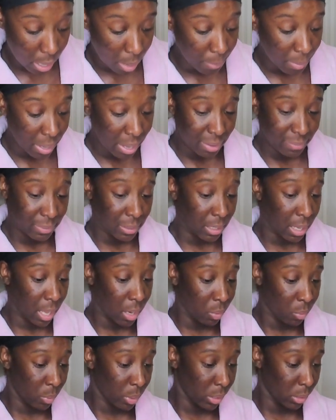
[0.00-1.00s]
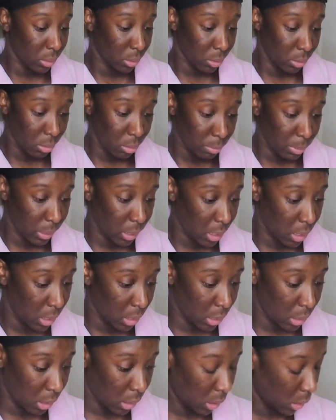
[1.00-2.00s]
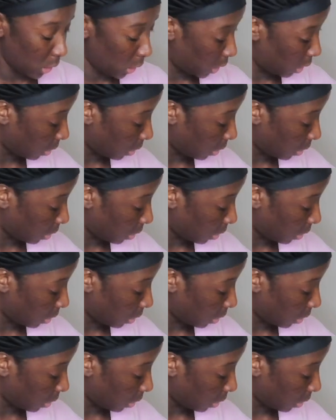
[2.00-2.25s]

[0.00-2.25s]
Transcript: gonna have a lot of work to do because